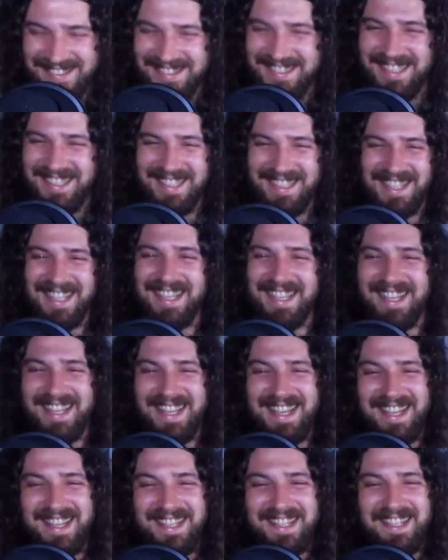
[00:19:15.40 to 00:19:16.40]
Oh.
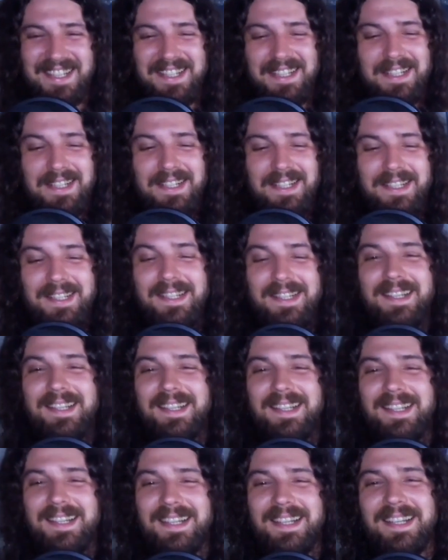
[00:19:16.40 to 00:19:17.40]

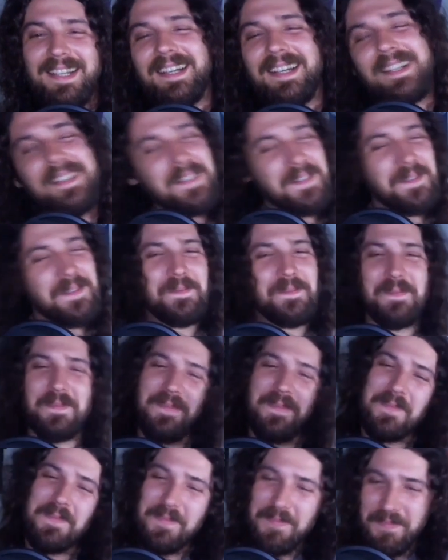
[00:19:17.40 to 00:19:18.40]
You see my
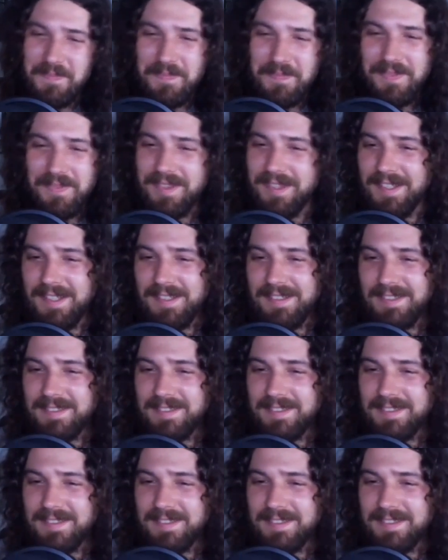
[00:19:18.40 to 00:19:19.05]
little Moxie?